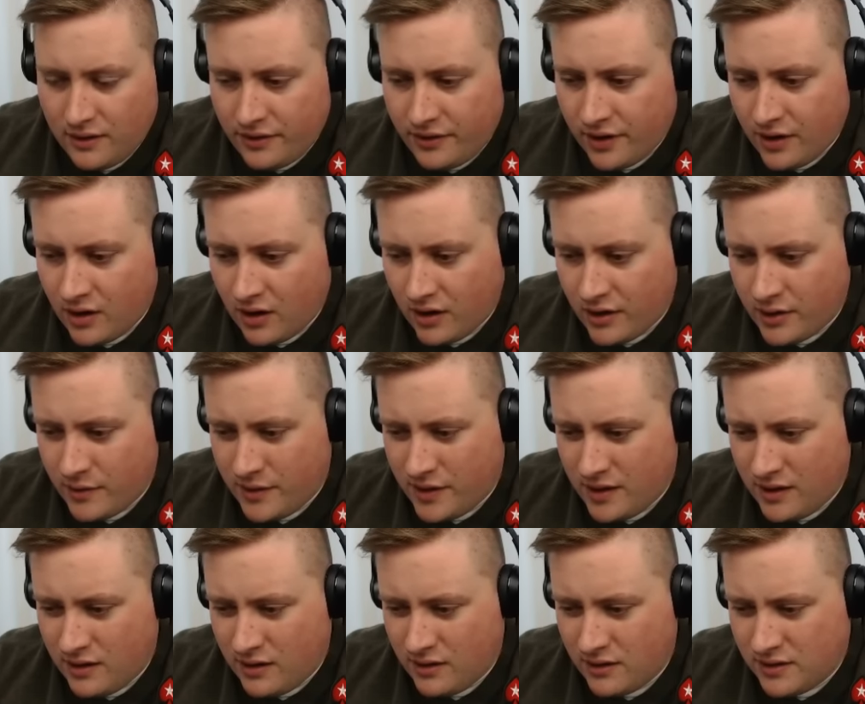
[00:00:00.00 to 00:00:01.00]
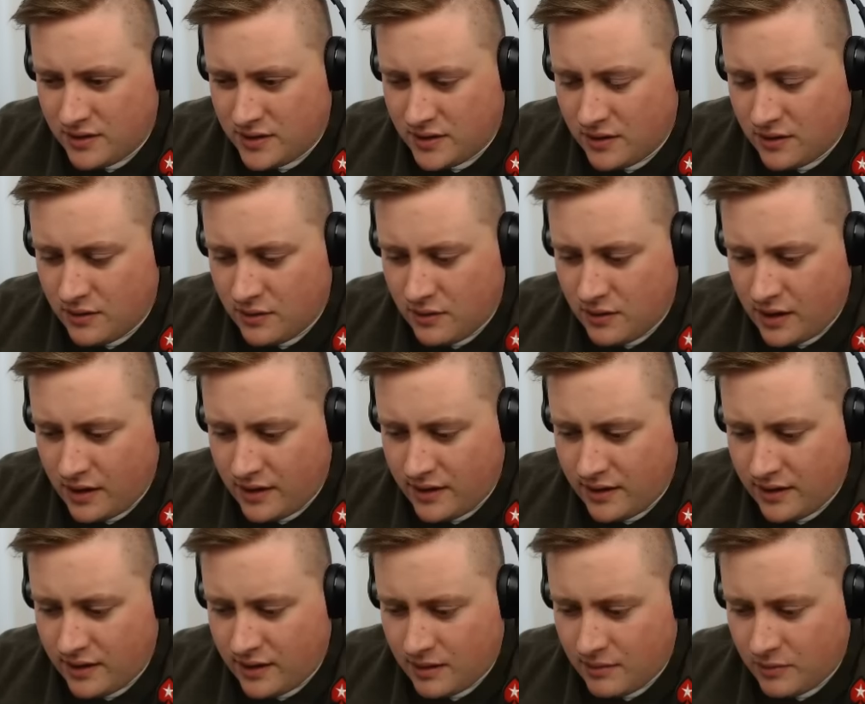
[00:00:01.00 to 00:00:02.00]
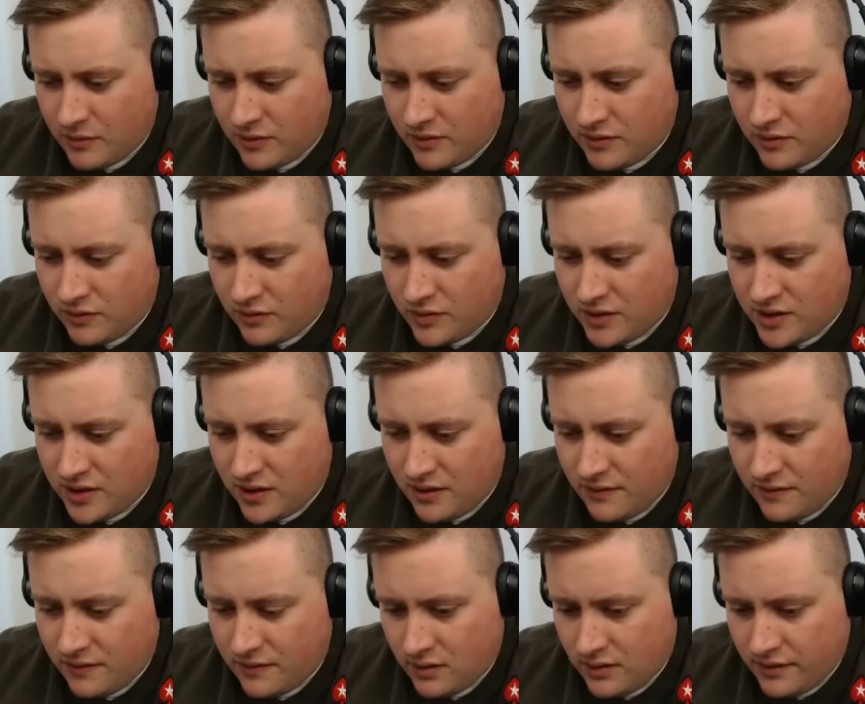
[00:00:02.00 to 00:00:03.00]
They're arguing here, so I think I'm going to reshove.